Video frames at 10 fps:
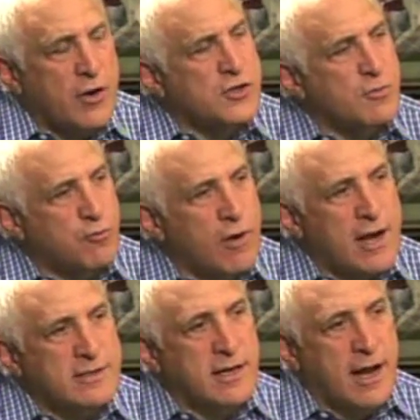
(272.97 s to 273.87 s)
Are you
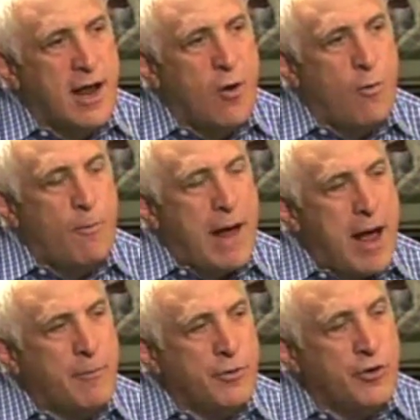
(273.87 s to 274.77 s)
surprised at how
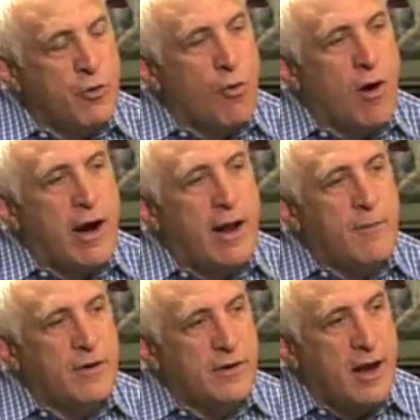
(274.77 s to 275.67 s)
popular you are
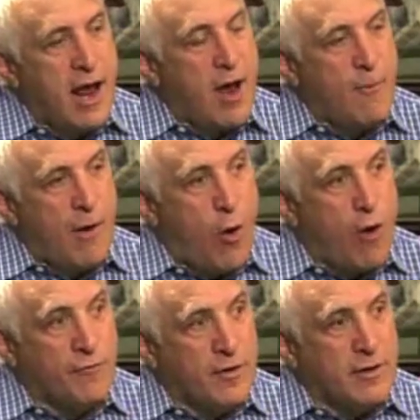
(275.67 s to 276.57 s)
and how
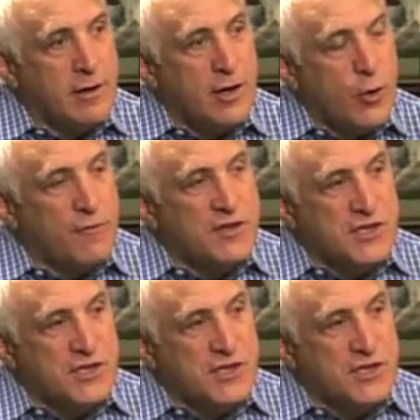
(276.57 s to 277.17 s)
often you have to